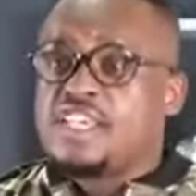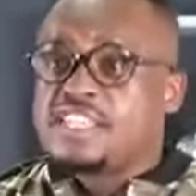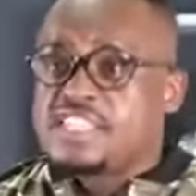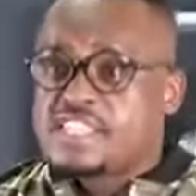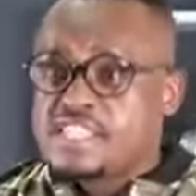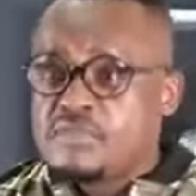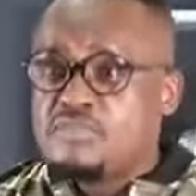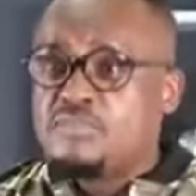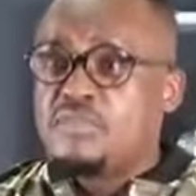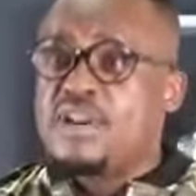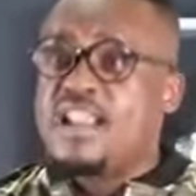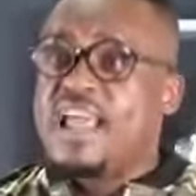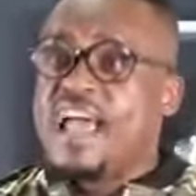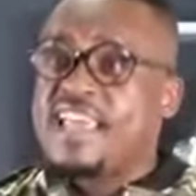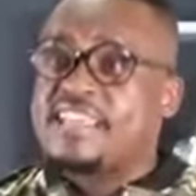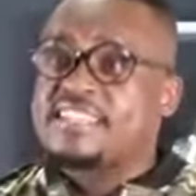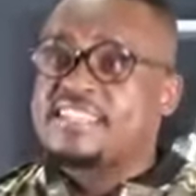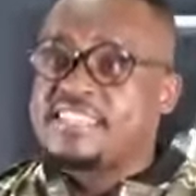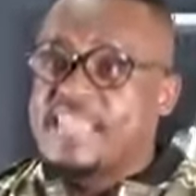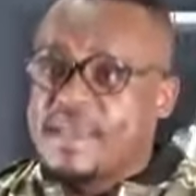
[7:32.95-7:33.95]

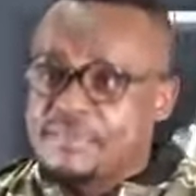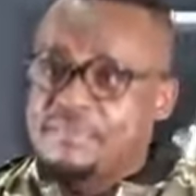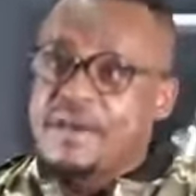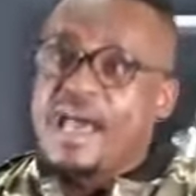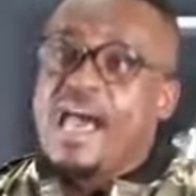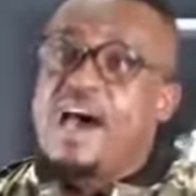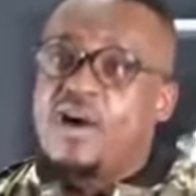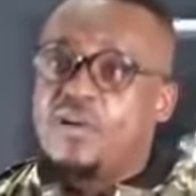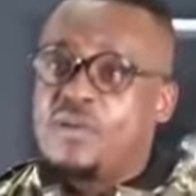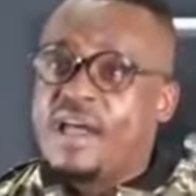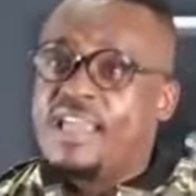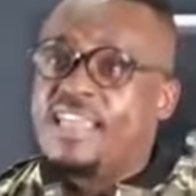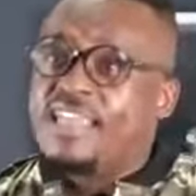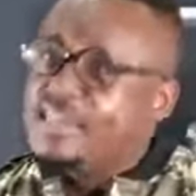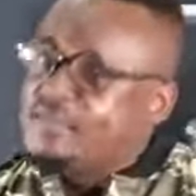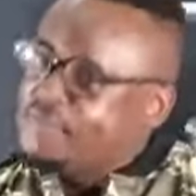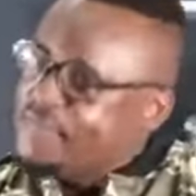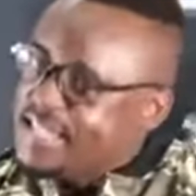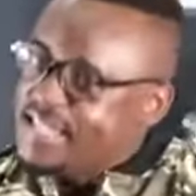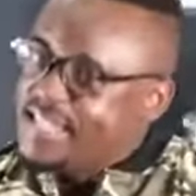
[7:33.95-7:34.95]
symbolized the power
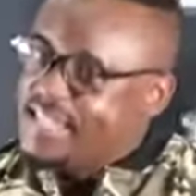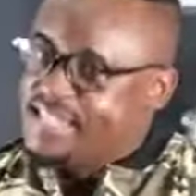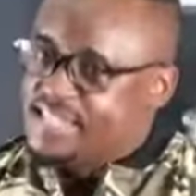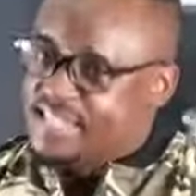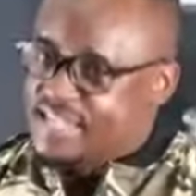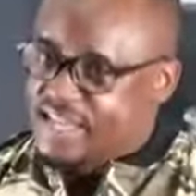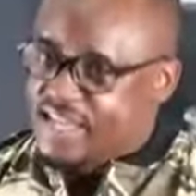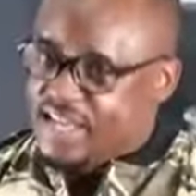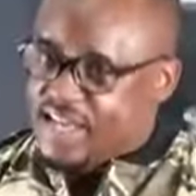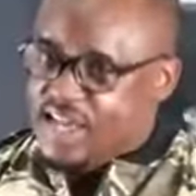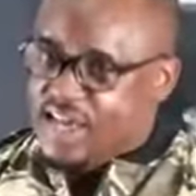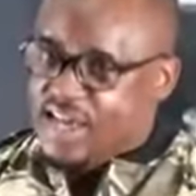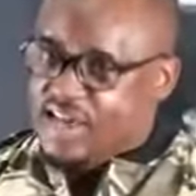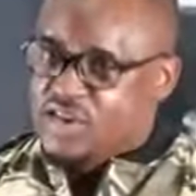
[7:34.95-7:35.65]
in ministry.